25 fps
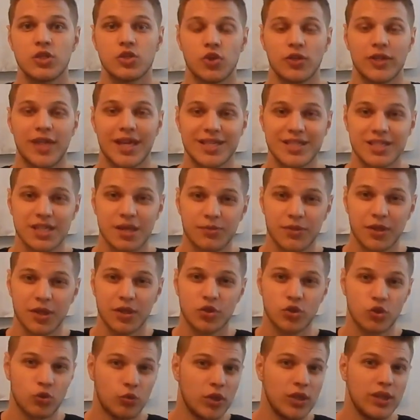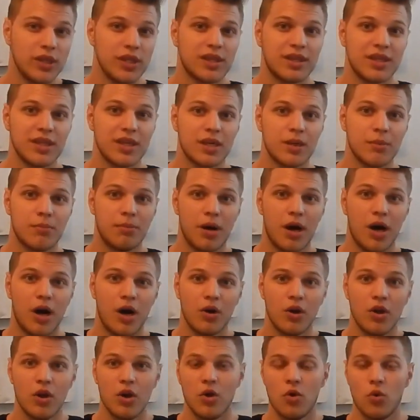So that's something to really think
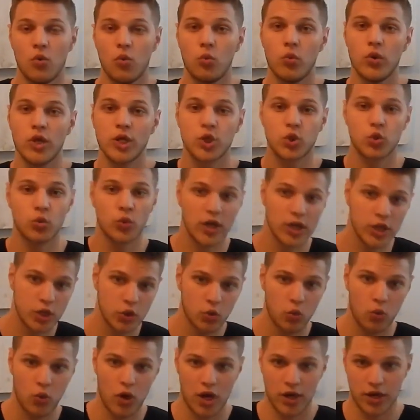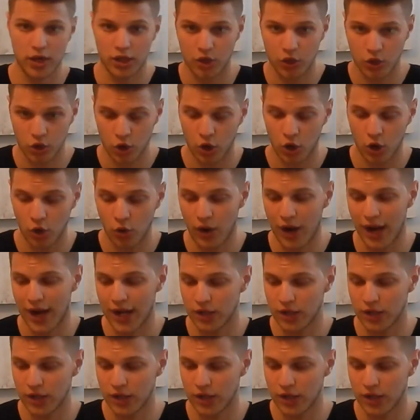about, which way you want to go.